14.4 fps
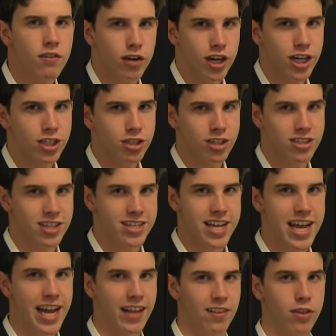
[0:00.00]
for countries to
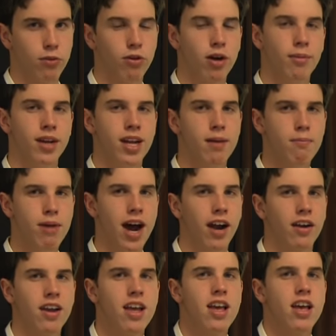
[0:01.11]
take that the Roman
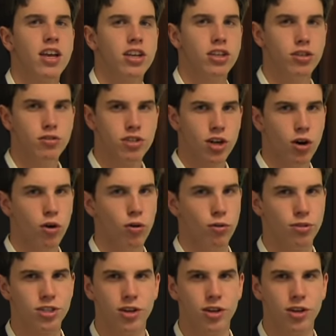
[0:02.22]
Empire used to hold.